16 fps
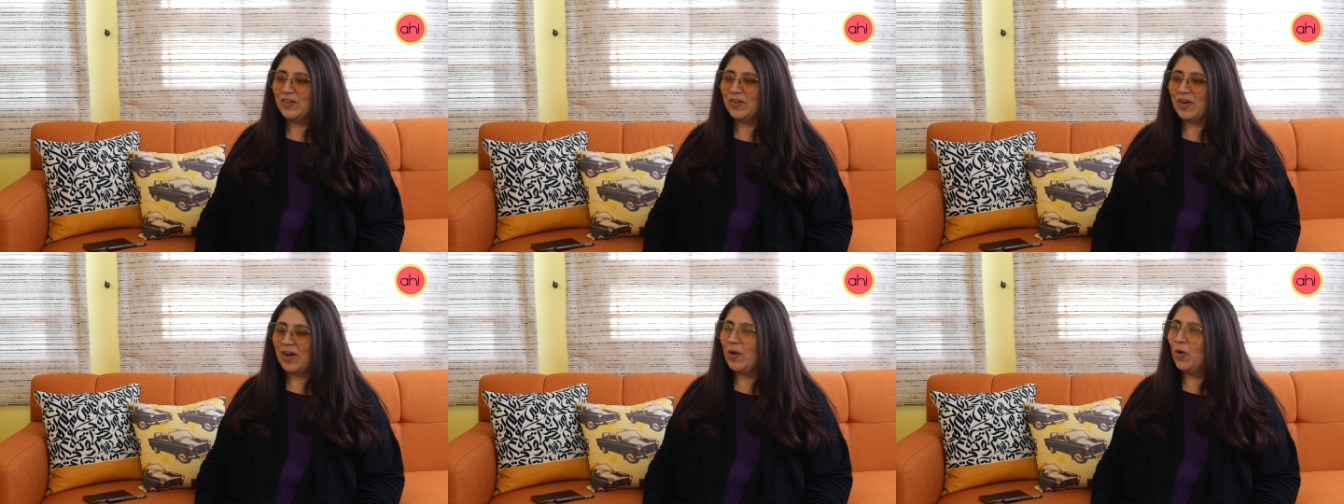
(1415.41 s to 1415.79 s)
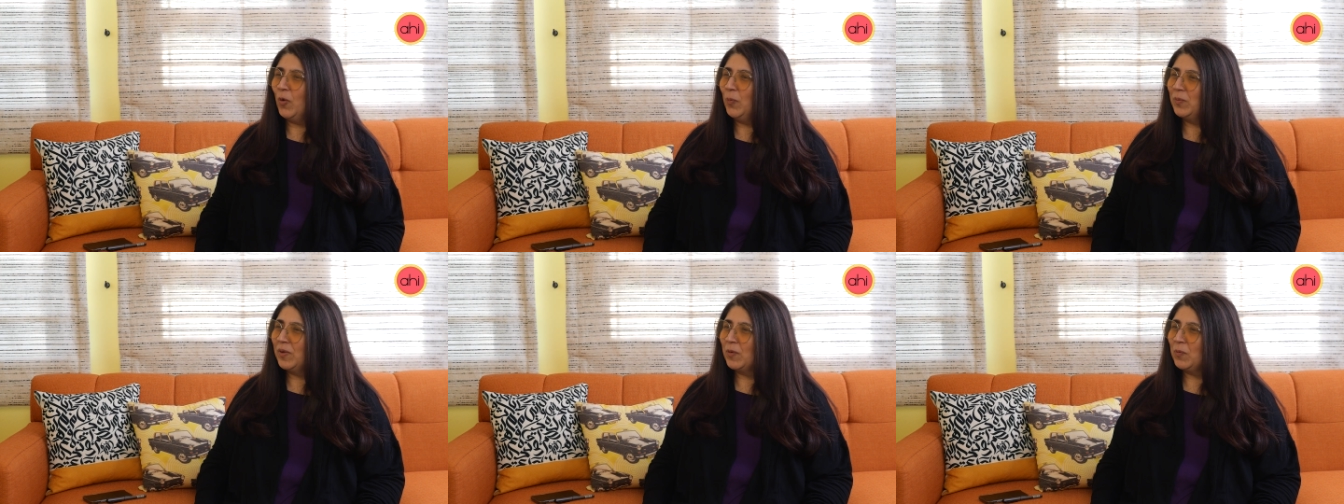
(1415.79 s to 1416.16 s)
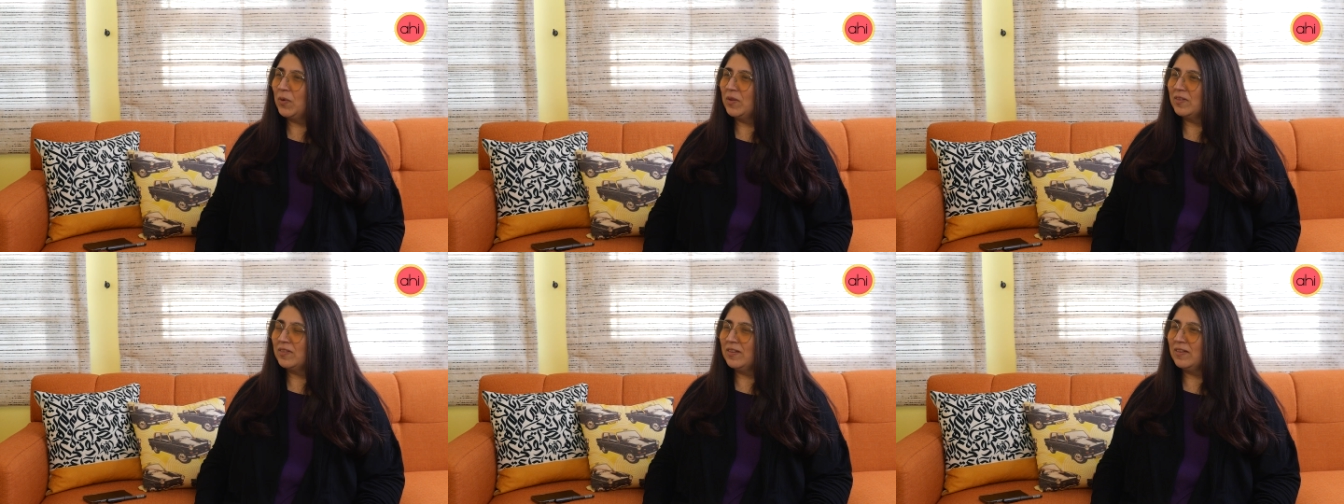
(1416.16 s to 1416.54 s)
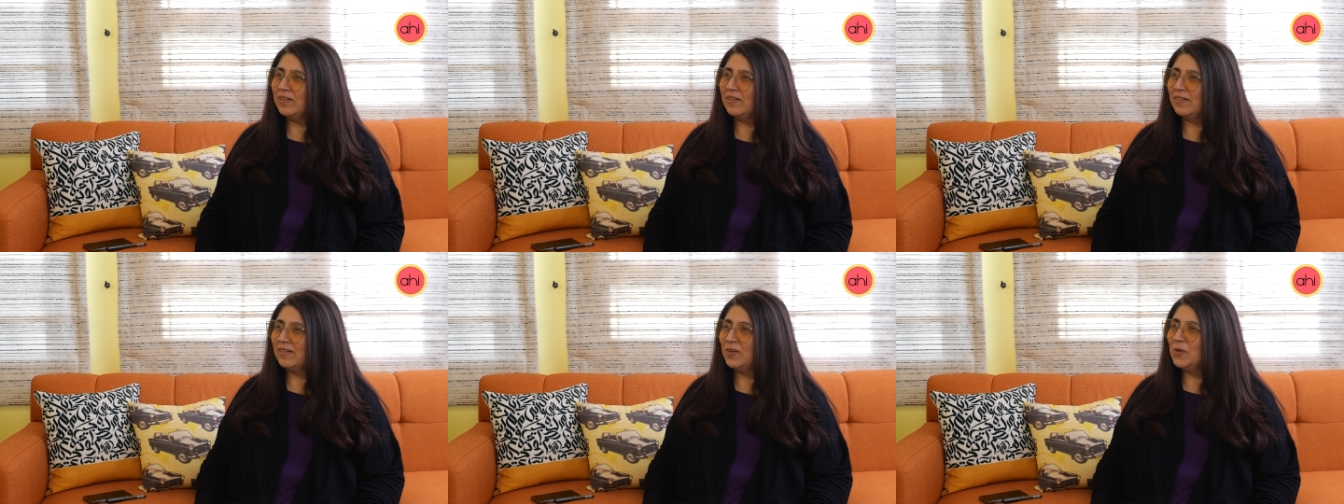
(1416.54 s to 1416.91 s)
I hope that we'll
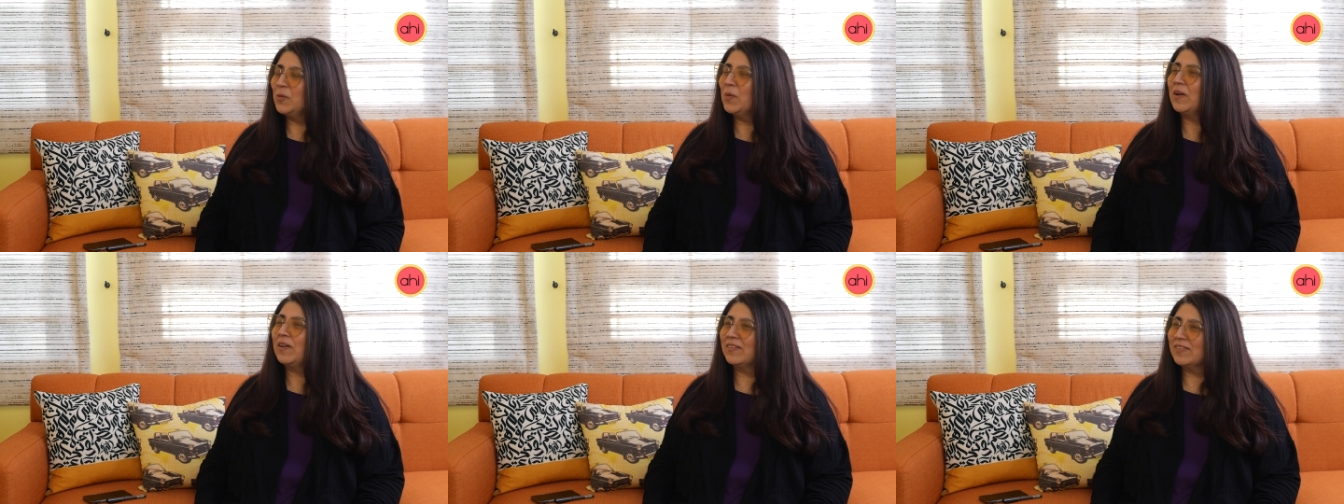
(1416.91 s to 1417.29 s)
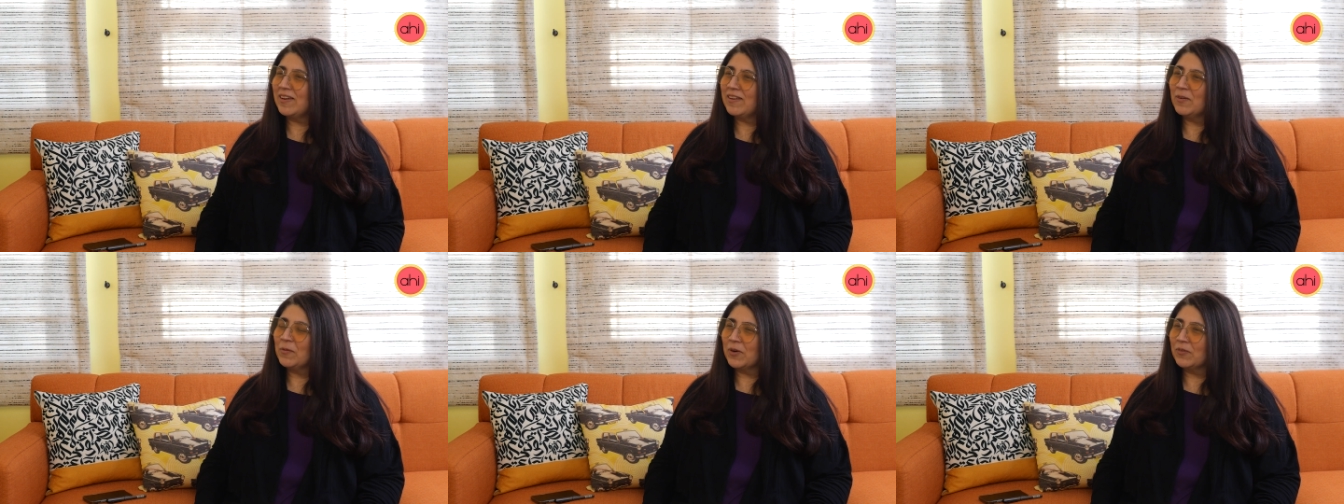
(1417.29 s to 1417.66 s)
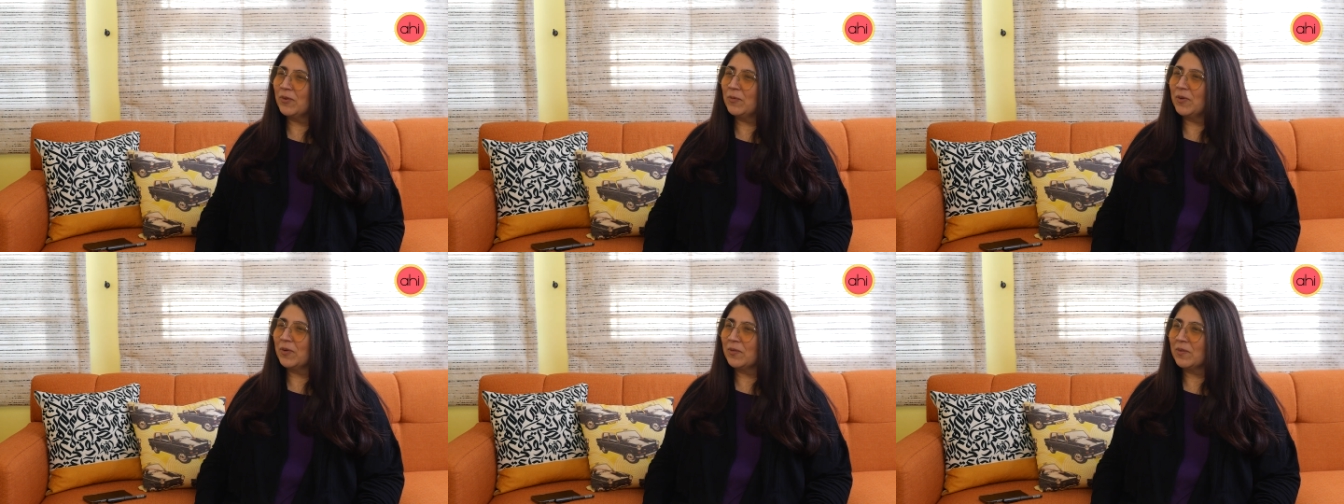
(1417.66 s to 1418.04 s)
see new and exciting work from you